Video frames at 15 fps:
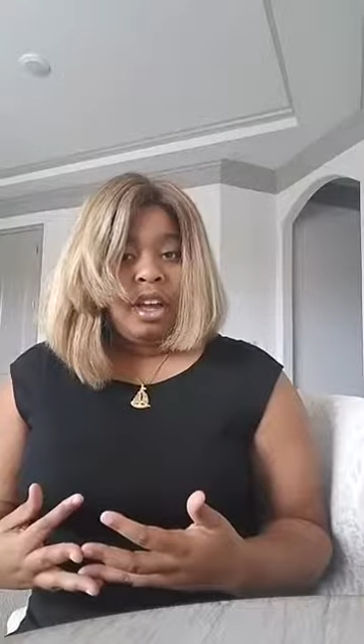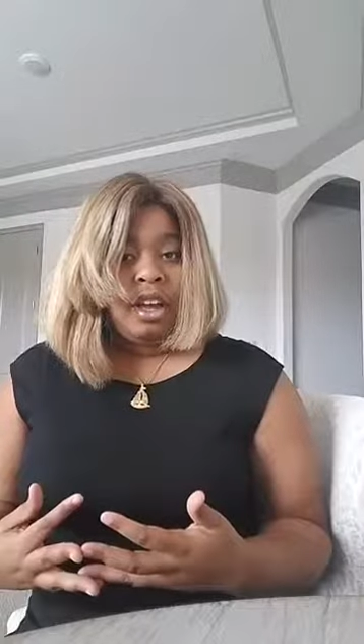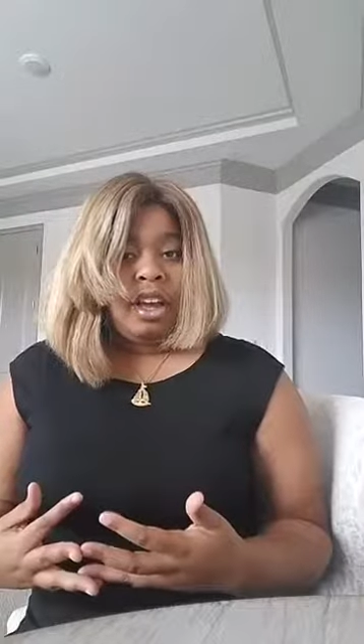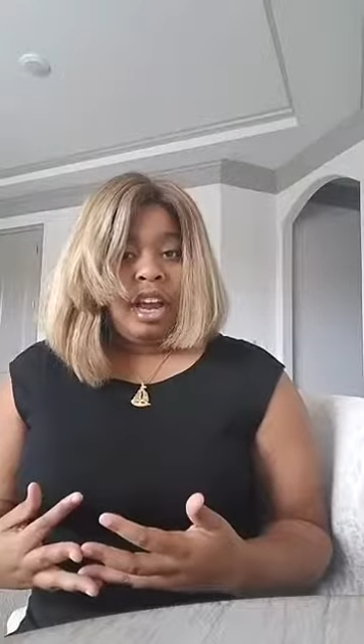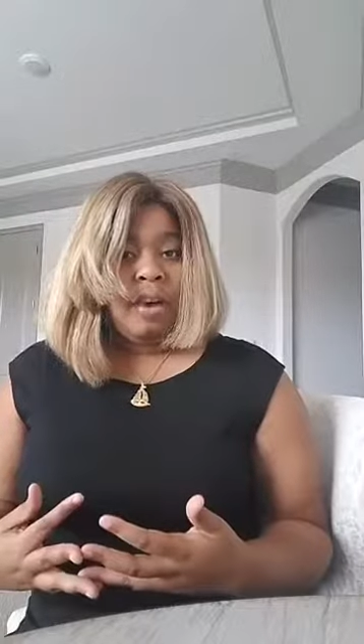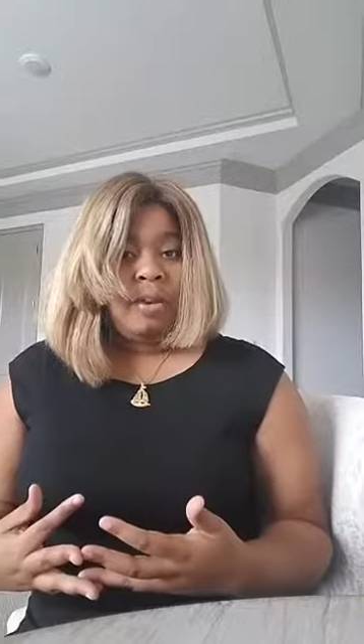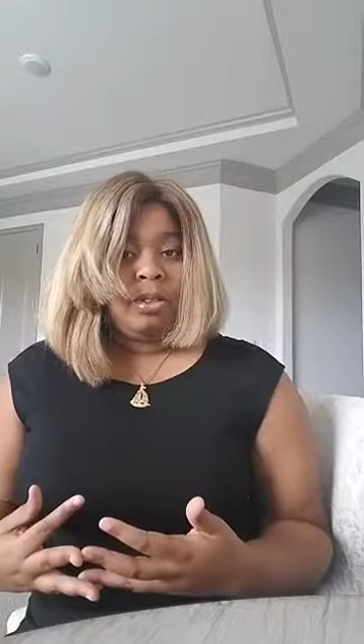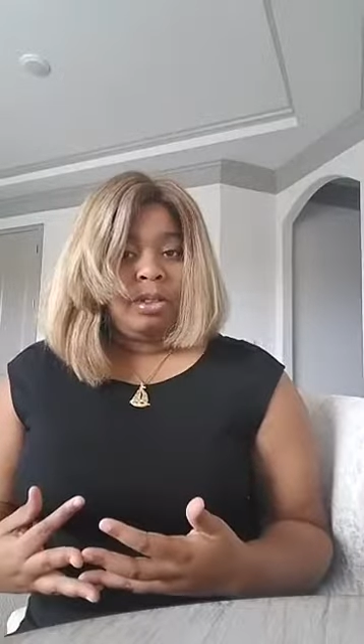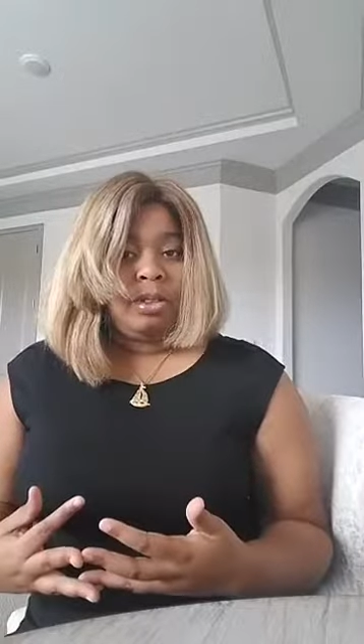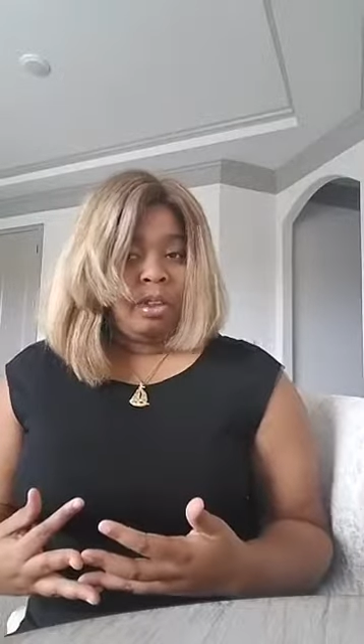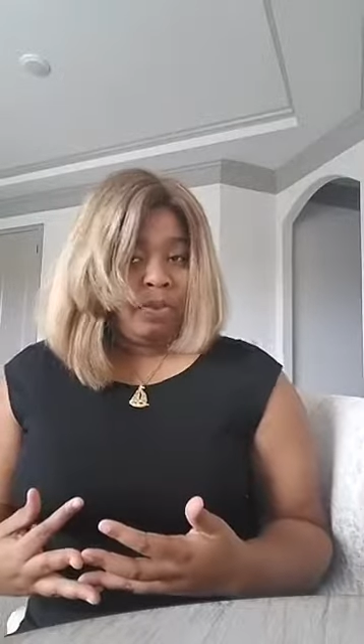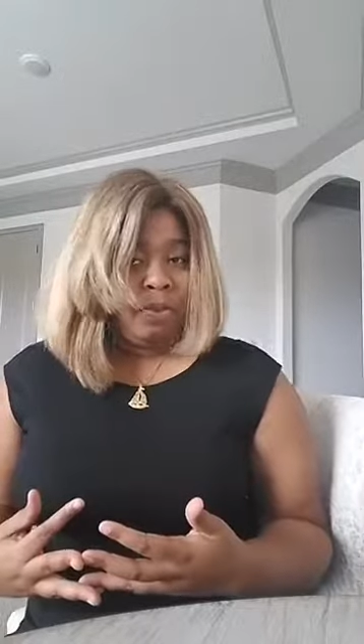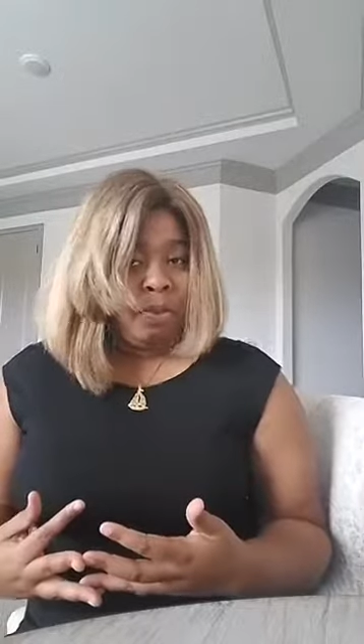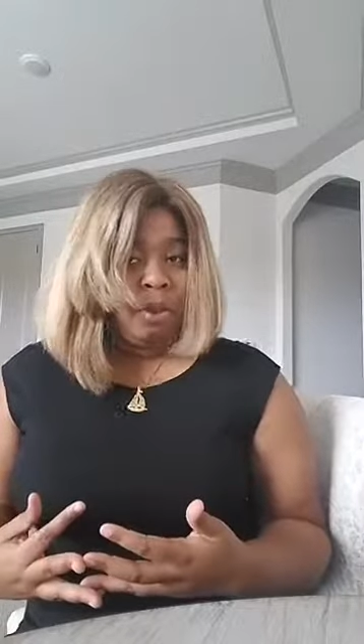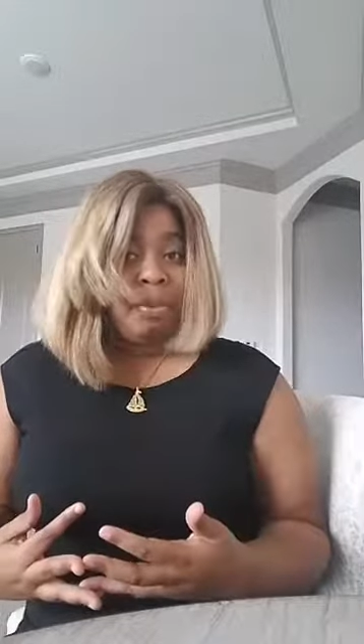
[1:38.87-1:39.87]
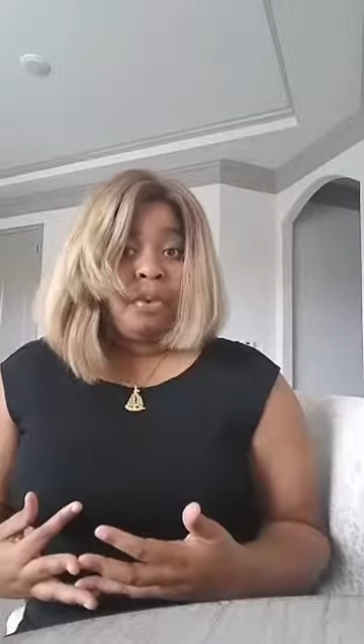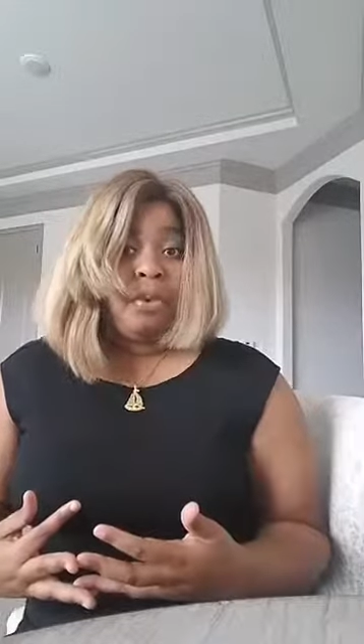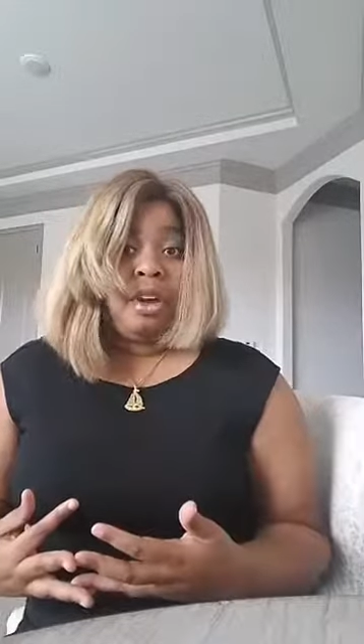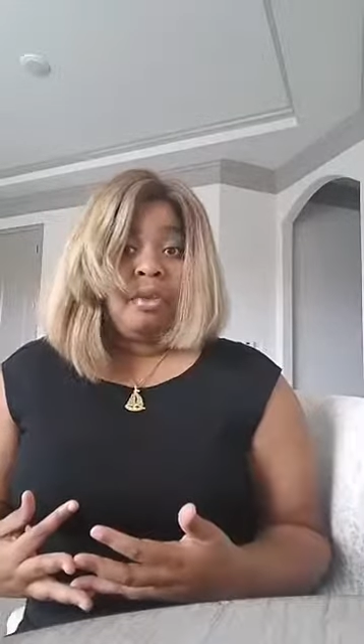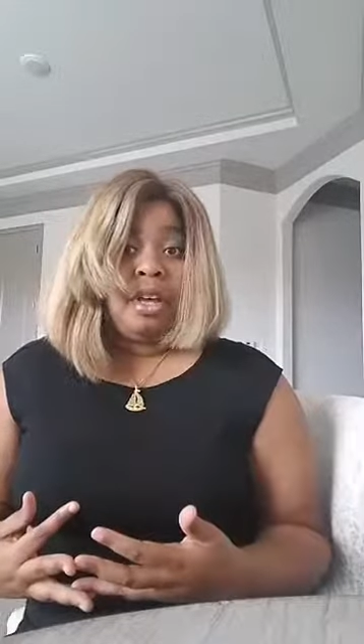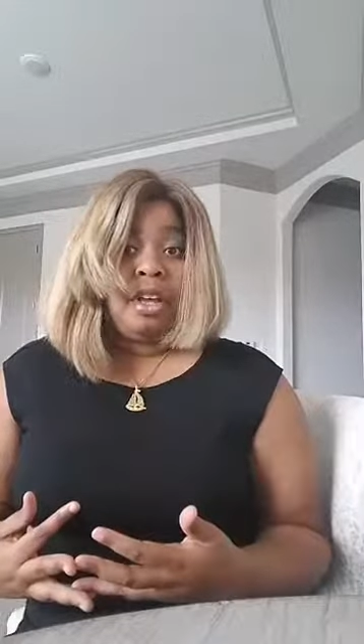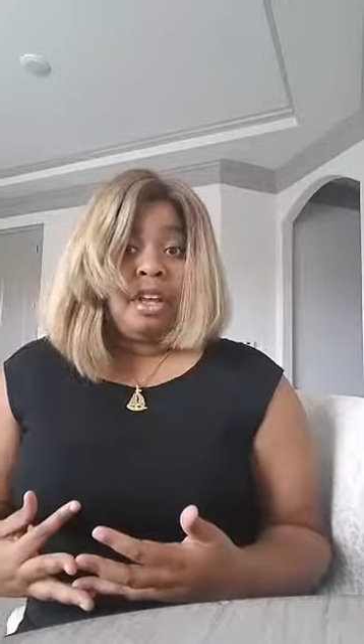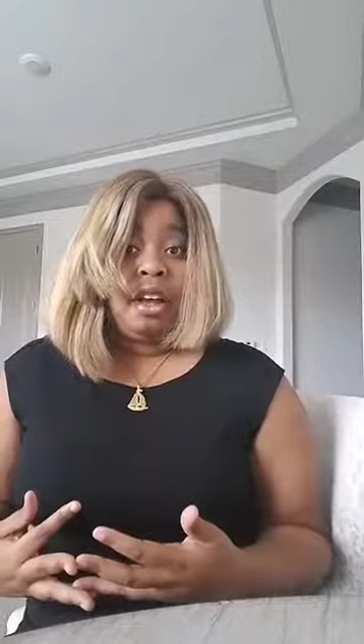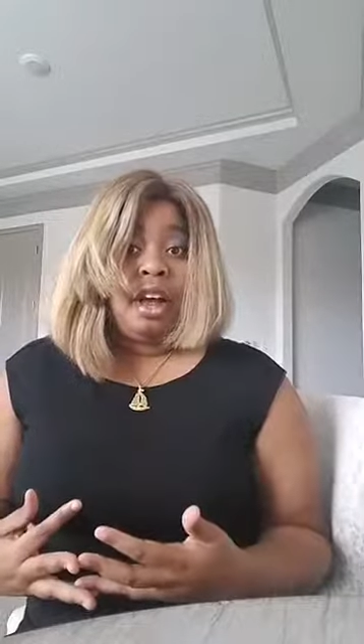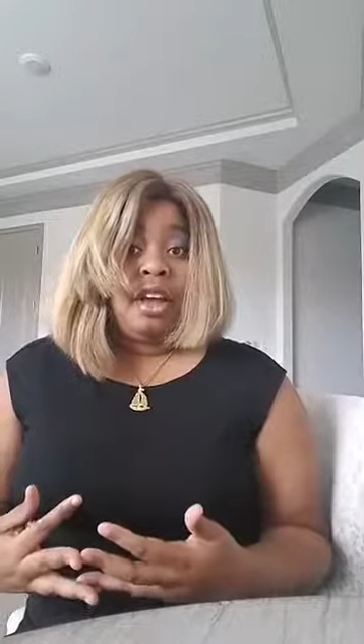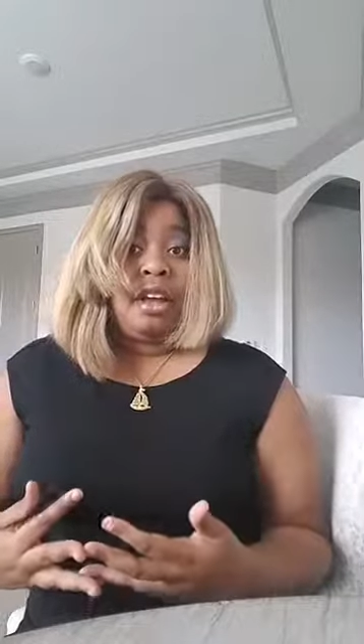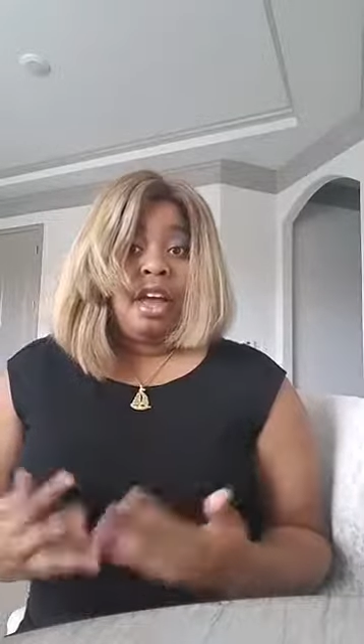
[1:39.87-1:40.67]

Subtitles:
and I was looking for employment.